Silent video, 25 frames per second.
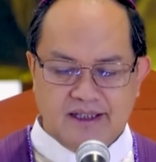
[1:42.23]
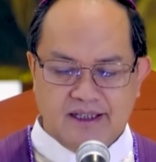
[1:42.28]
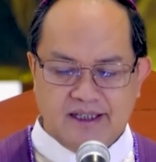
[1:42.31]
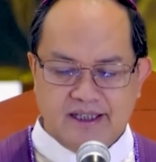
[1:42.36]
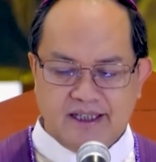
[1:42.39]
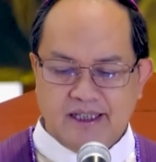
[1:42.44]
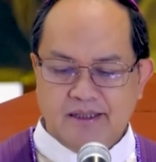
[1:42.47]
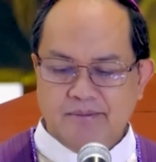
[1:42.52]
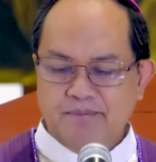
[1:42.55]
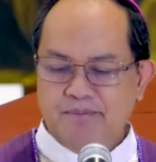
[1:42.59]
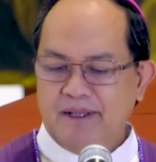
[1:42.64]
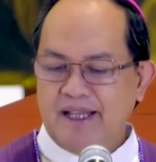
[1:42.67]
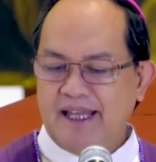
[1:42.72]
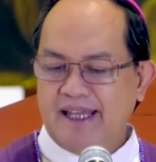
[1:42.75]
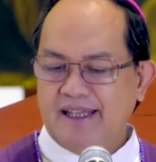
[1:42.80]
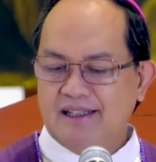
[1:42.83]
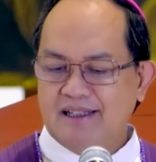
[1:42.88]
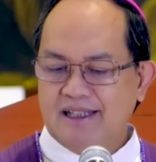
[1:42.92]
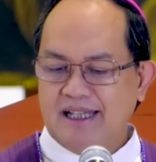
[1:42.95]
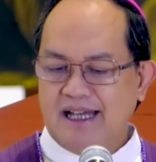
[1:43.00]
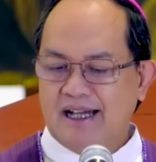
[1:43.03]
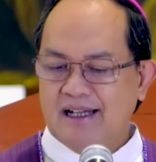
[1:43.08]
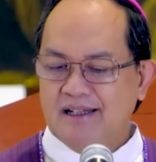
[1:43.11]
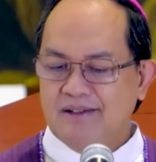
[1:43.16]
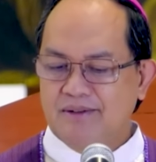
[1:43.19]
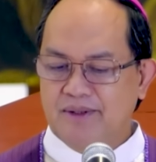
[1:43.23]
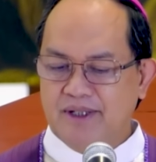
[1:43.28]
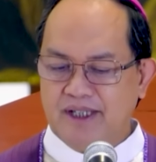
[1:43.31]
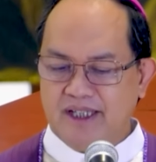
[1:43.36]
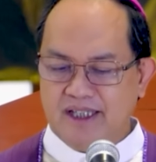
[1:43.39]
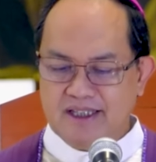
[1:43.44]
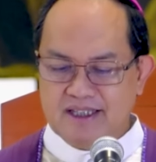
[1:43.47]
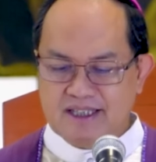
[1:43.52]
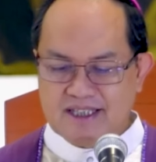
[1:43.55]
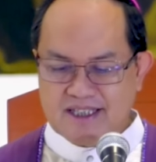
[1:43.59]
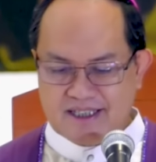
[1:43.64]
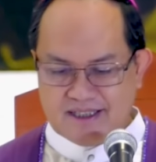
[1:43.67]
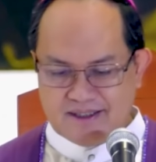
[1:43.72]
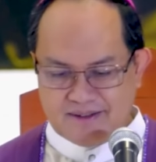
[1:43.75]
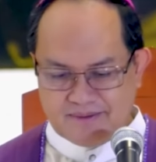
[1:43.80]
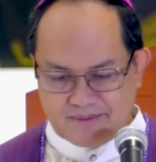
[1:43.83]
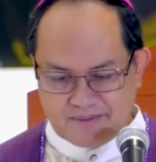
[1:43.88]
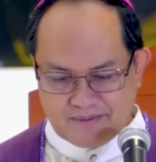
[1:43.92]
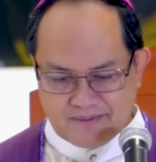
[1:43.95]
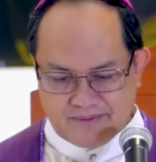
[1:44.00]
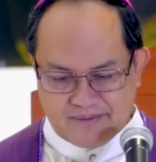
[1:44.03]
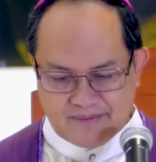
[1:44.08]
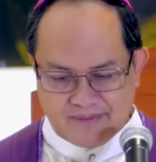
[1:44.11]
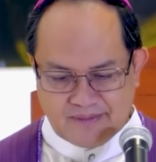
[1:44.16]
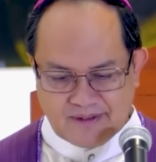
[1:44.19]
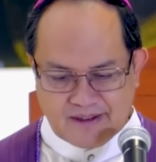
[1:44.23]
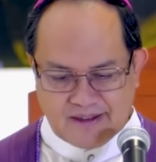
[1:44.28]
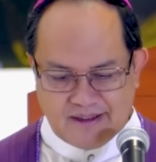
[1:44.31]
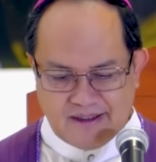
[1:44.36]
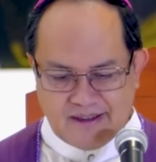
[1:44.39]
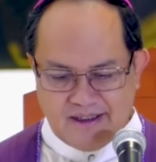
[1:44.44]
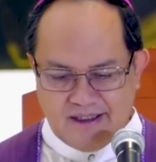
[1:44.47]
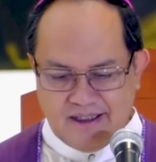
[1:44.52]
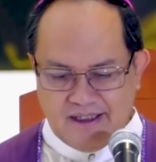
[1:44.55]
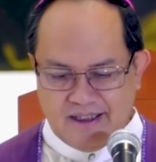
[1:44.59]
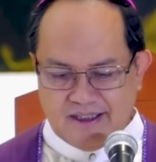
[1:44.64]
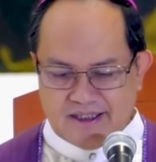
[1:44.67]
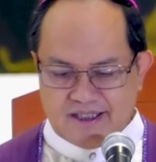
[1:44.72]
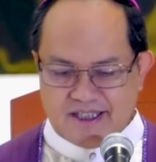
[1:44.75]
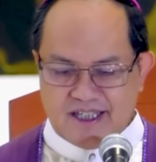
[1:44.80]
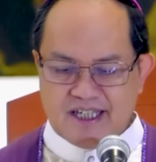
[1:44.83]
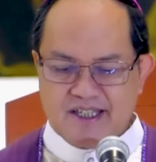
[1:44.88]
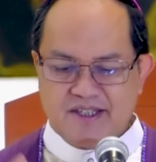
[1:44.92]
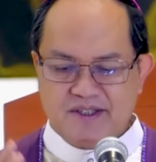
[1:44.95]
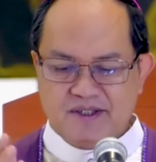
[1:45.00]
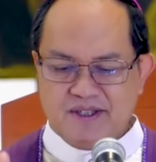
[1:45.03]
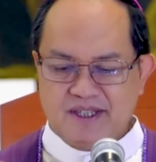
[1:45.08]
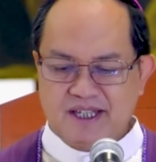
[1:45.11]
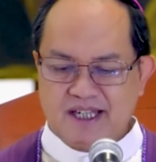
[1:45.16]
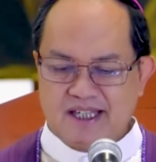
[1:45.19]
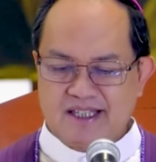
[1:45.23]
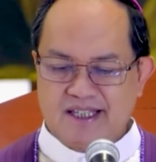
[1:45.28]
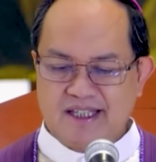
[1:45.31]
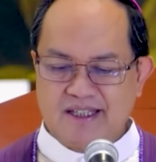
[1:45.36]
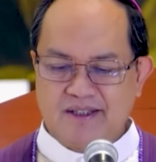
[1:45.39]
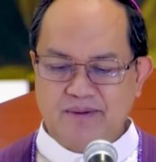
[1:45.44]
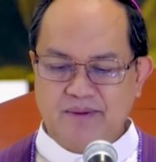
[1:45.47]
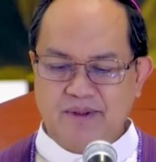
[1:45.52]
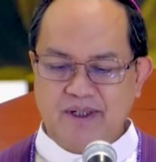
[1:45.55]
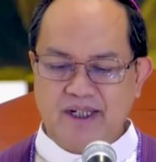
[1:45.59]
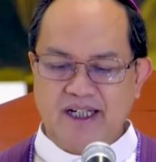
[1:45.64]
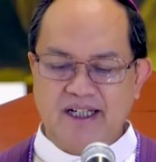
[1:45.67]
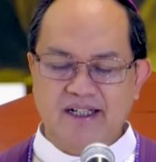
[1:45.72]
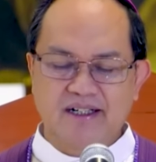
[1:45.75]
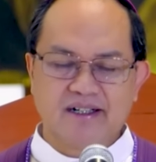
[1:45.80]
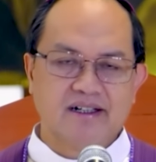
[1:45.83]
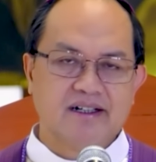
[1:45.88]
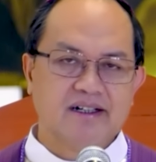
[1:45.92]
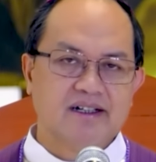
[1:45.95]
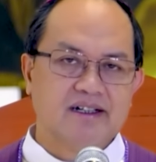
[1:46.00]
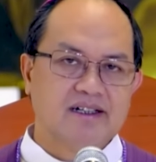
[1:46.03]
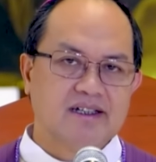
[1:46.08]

In plain language, Jesus, as it were,